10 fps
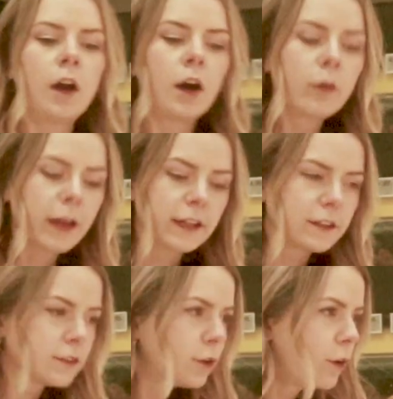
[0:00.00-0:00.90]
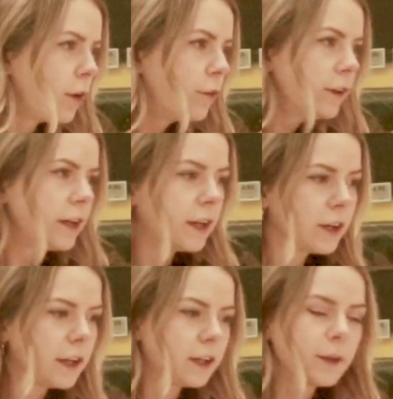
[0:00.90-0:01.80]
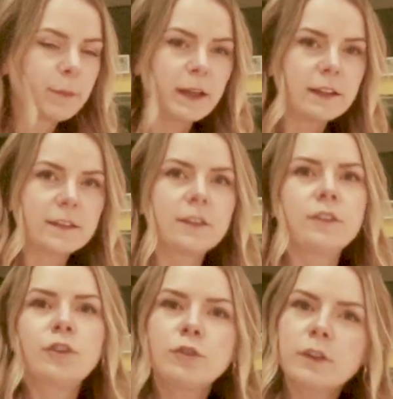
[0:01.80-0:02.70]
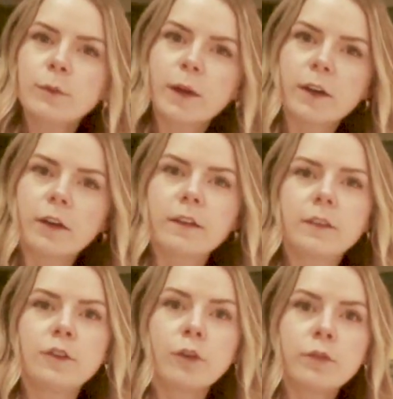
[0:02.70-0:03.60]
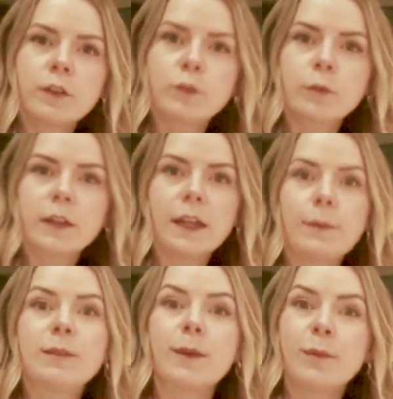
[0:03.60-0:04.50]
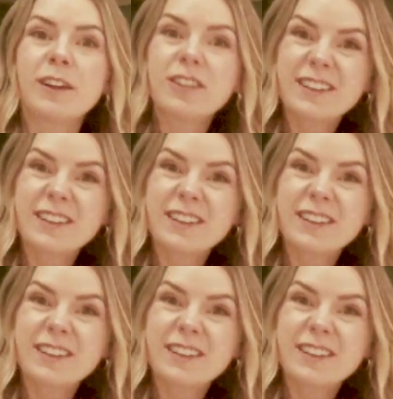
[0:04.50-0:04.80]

Okay, so over here in the bins is usually where No Frills will keep some of their